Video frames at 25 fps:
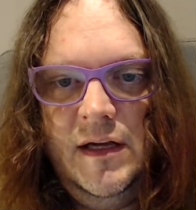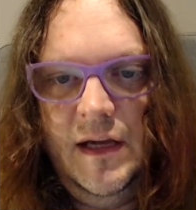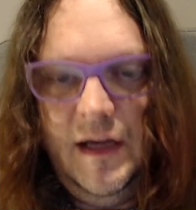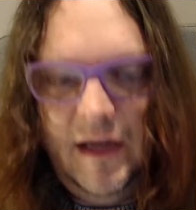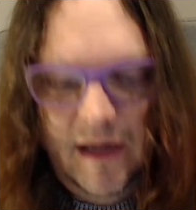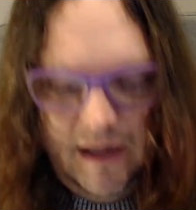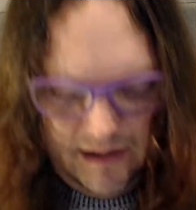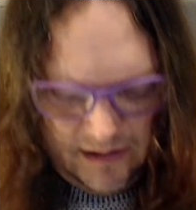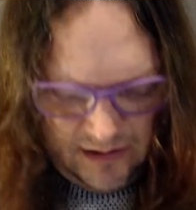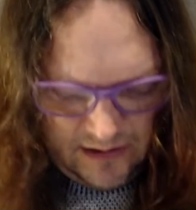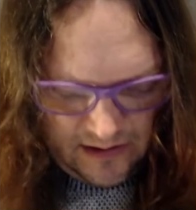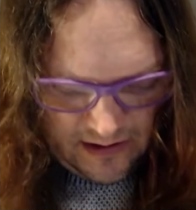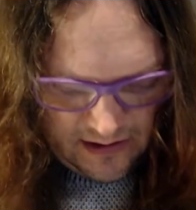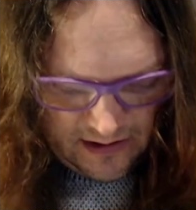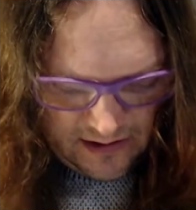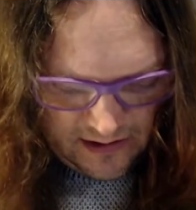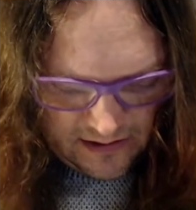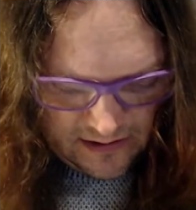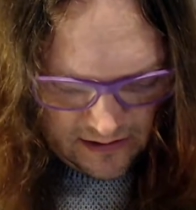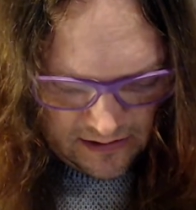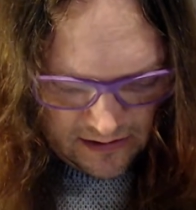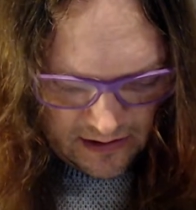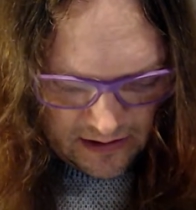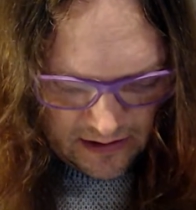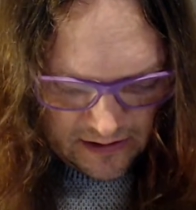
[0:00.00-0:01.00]
And
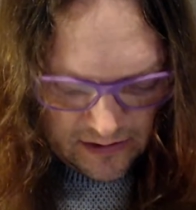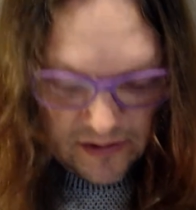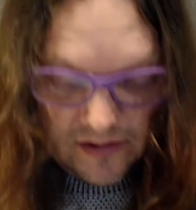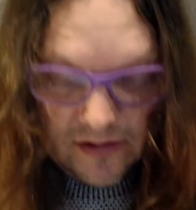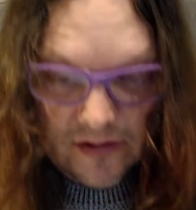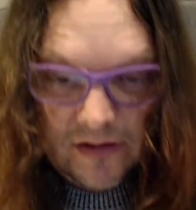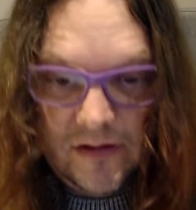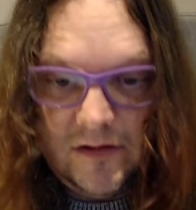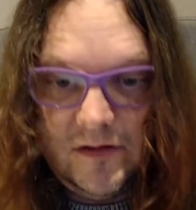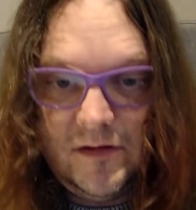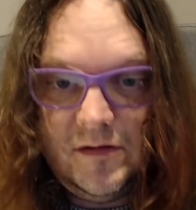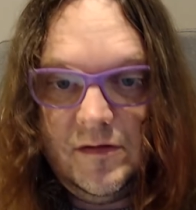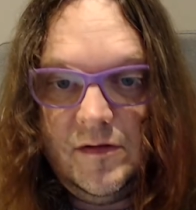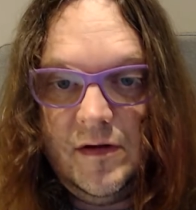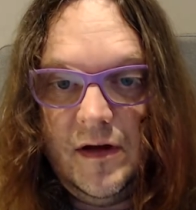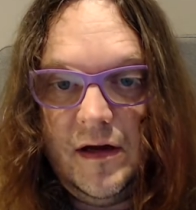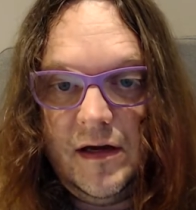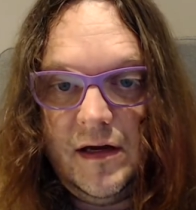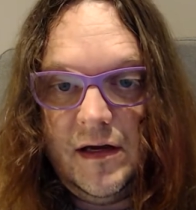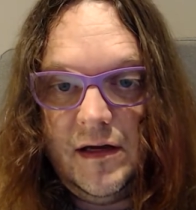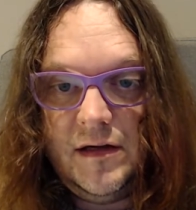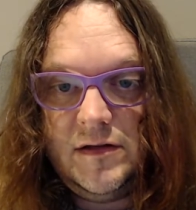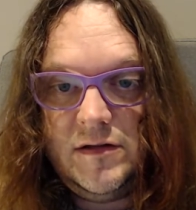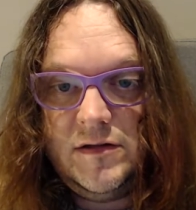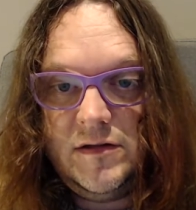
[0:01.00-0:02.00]
these are
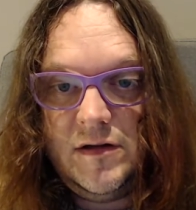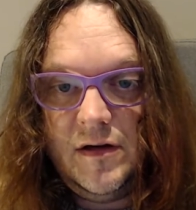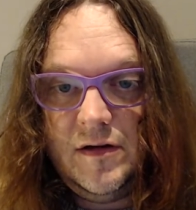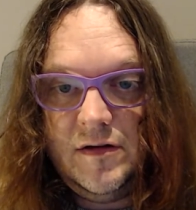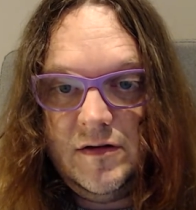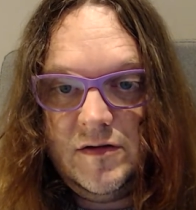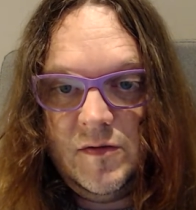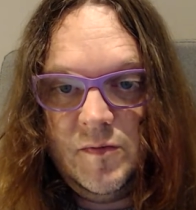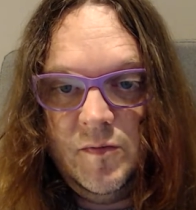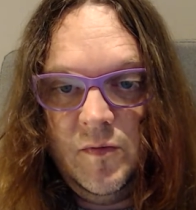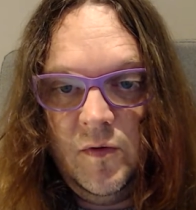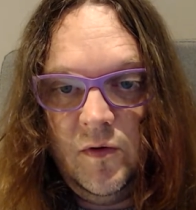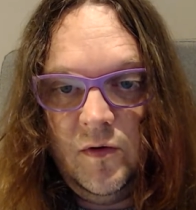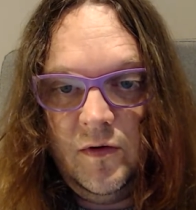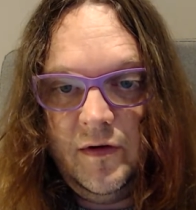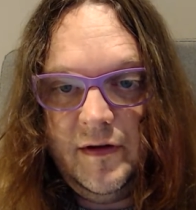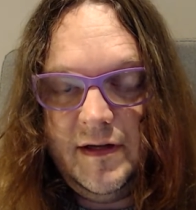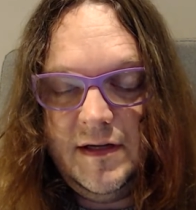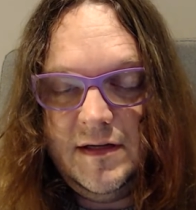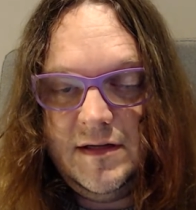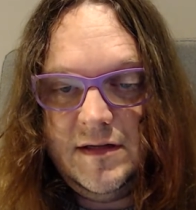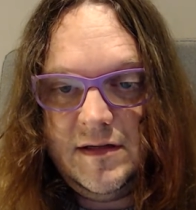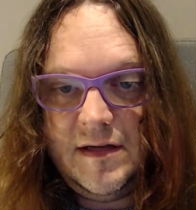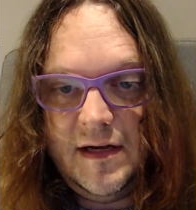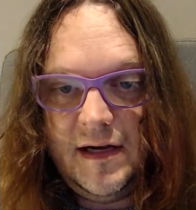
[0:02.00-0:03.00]
so small
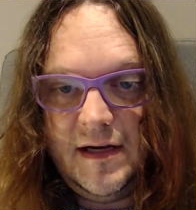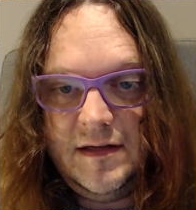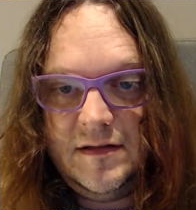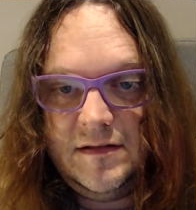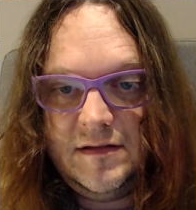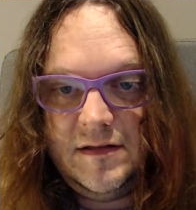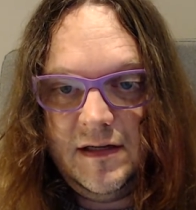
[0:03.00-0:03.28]
these days.